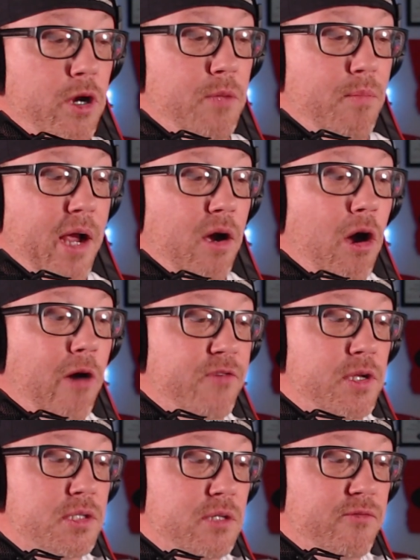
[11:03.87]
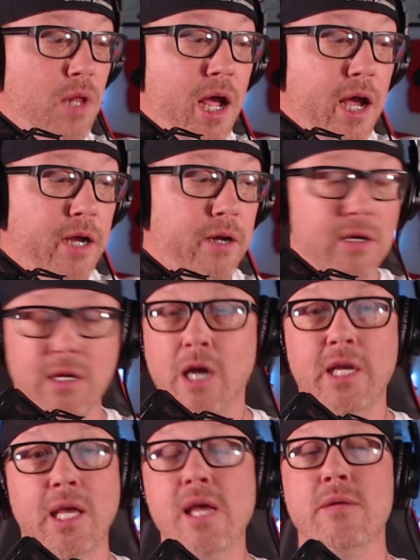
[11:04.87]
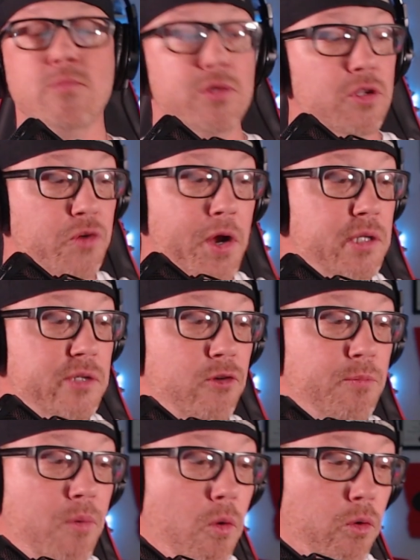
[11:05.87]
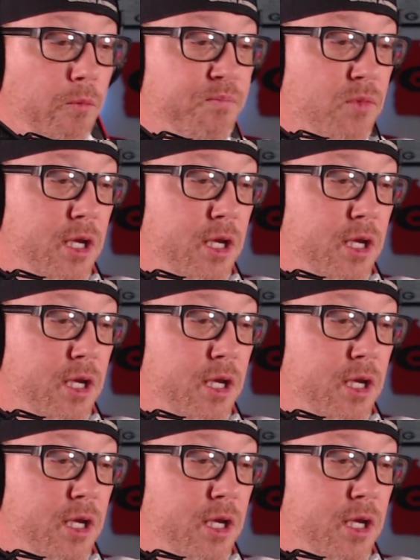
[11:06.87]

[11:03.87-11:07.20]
back. Offensive line, again, with the transfer portal.